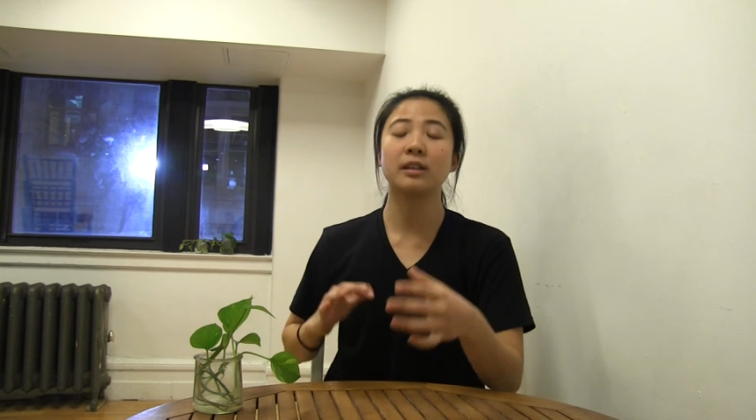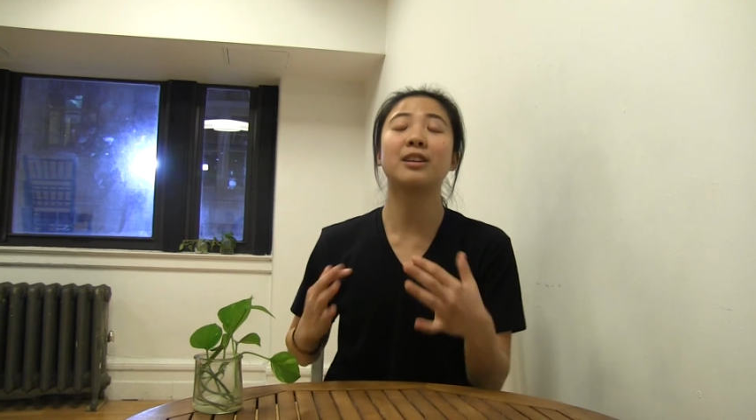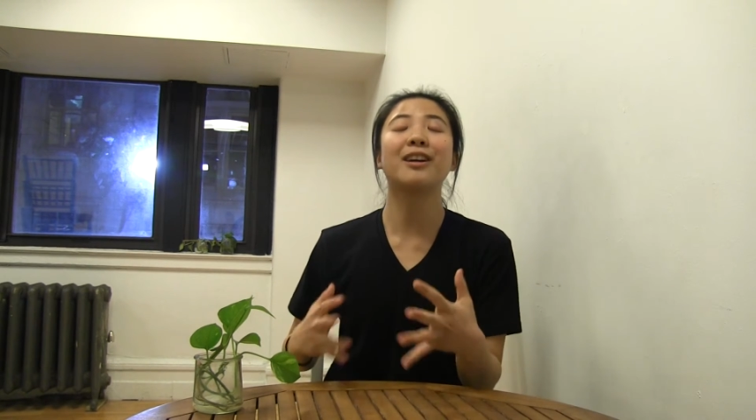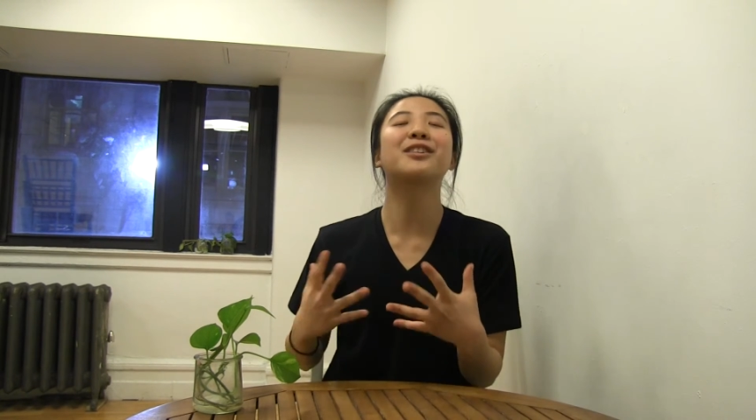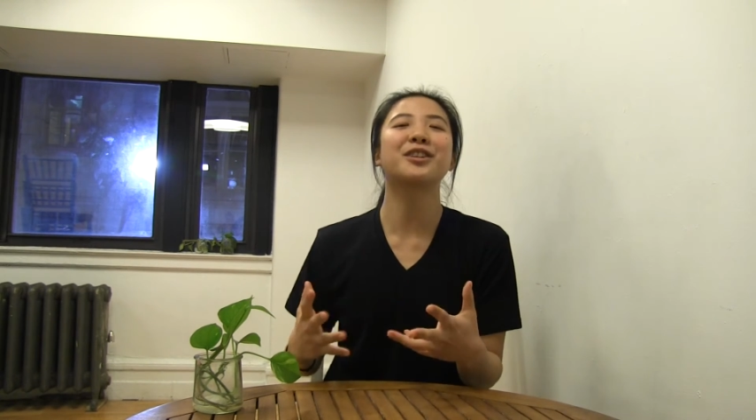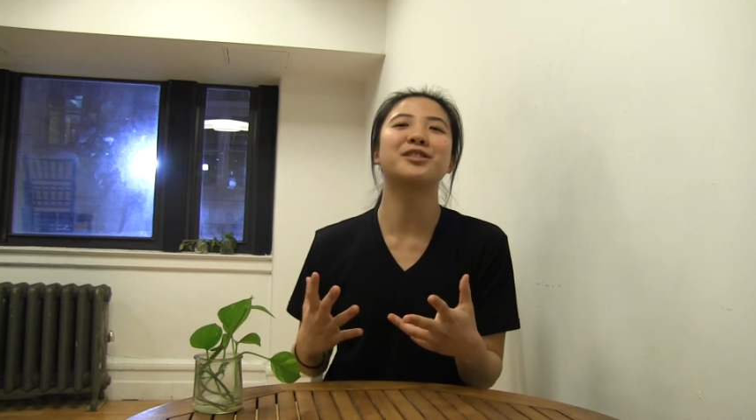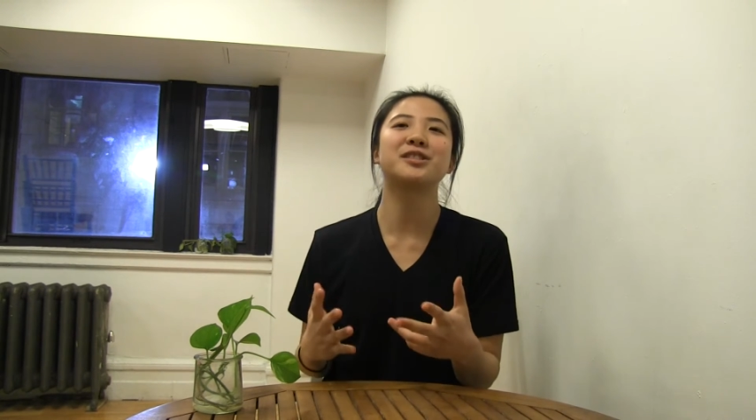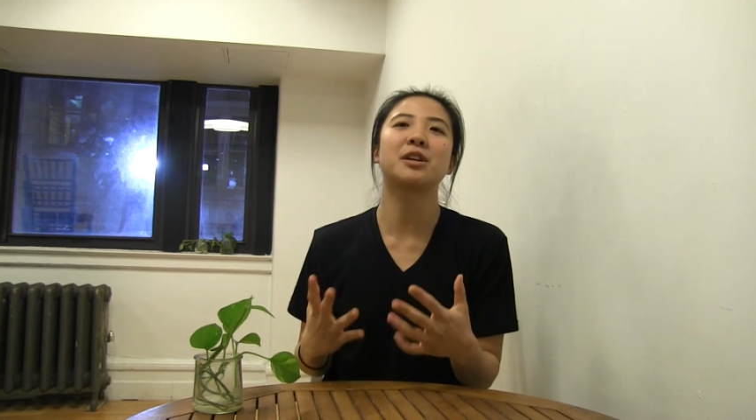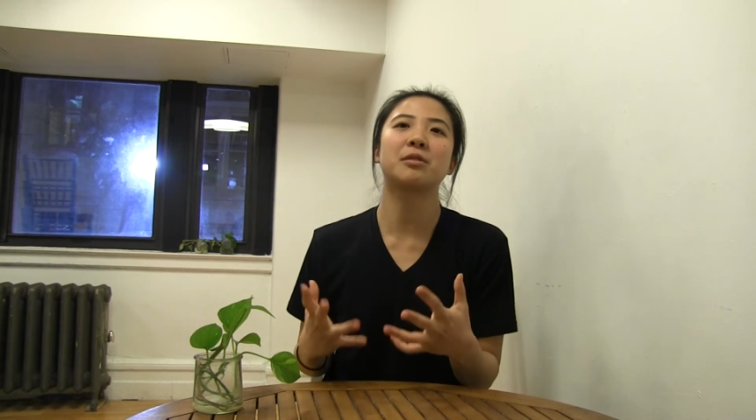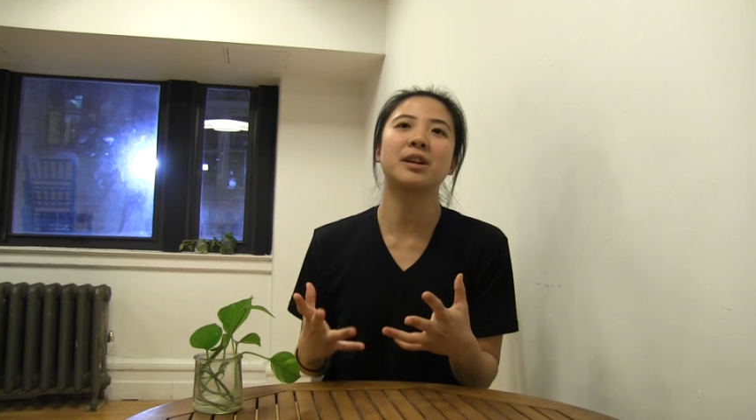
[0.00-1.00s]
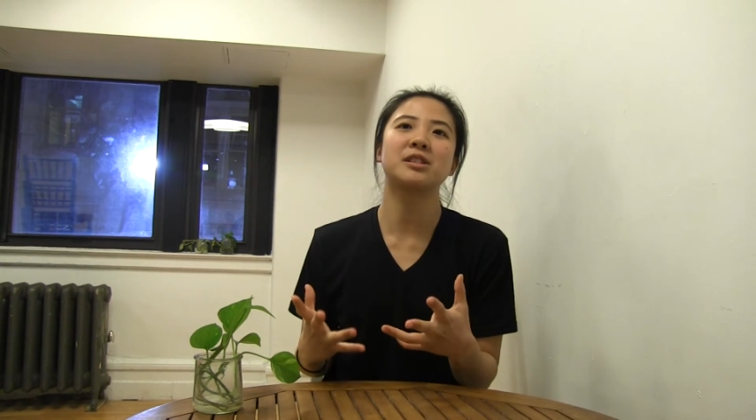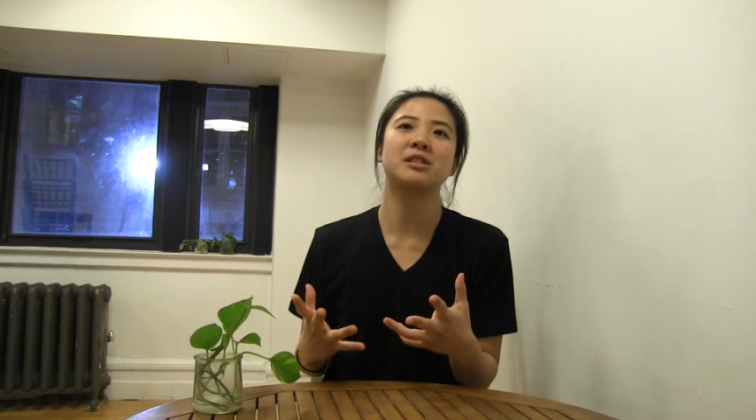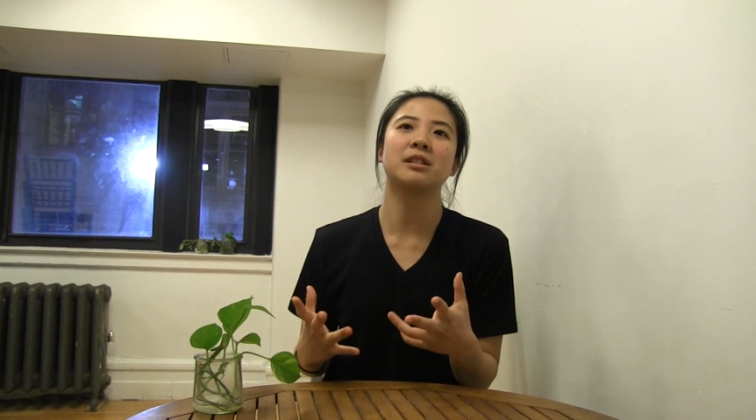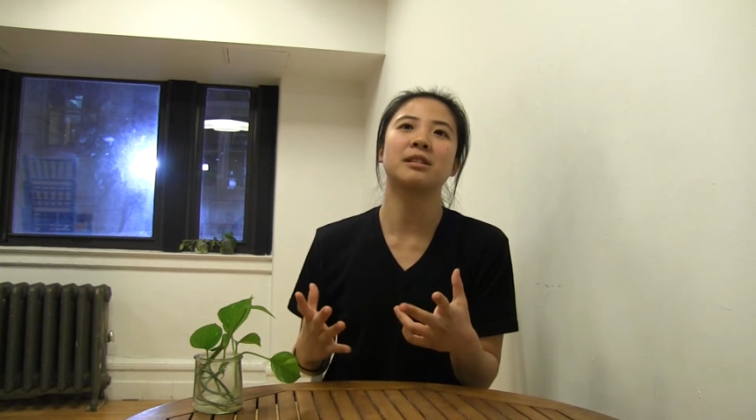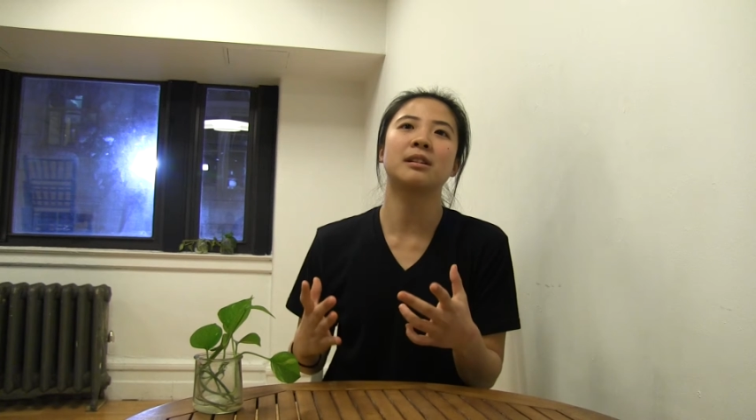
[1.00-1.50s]
younger
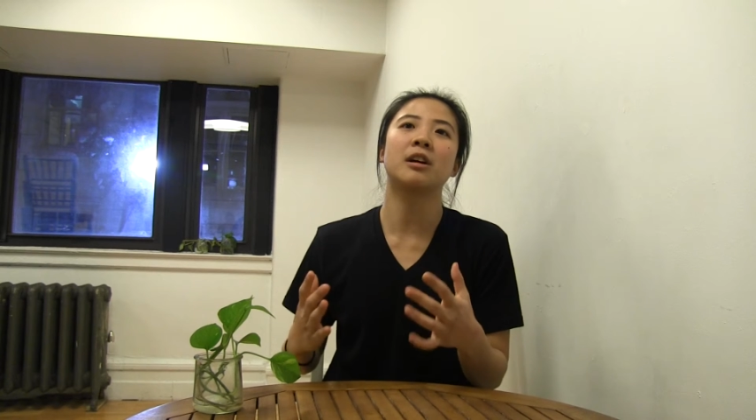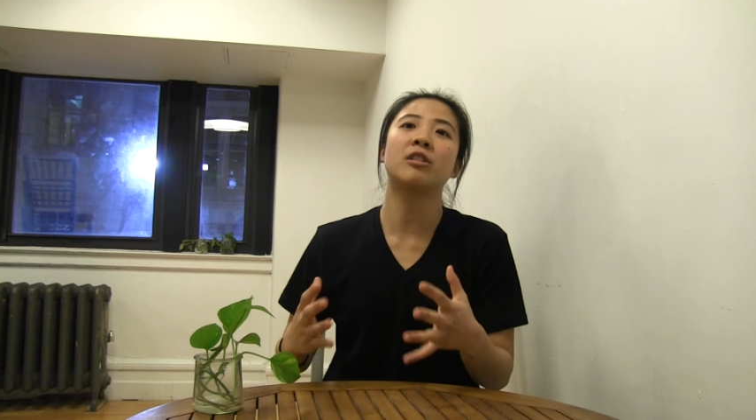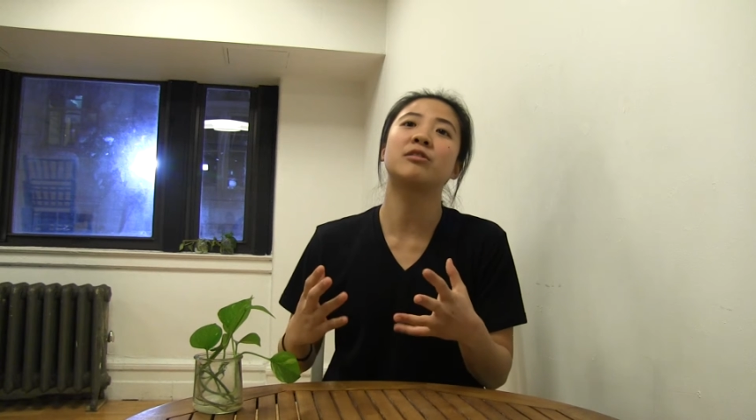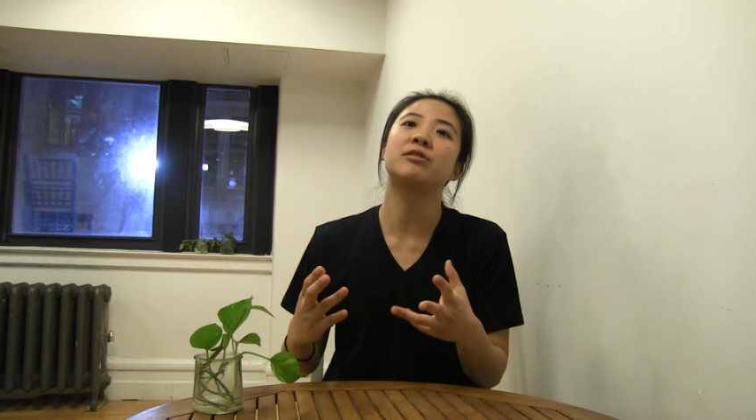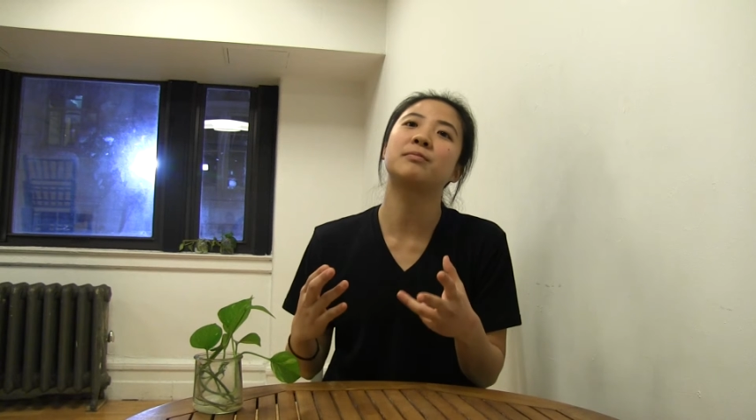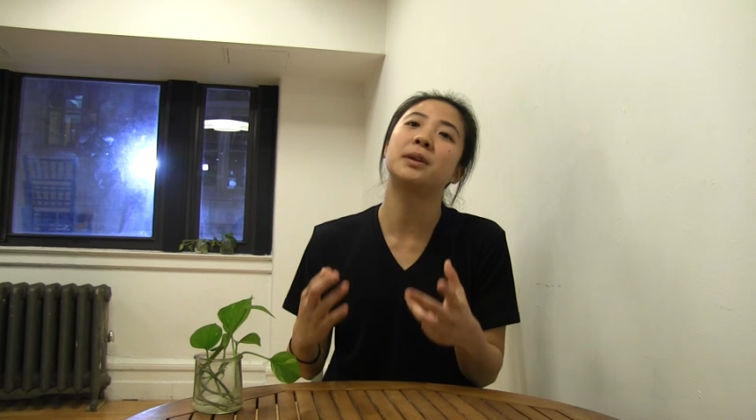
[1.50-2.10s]
generation of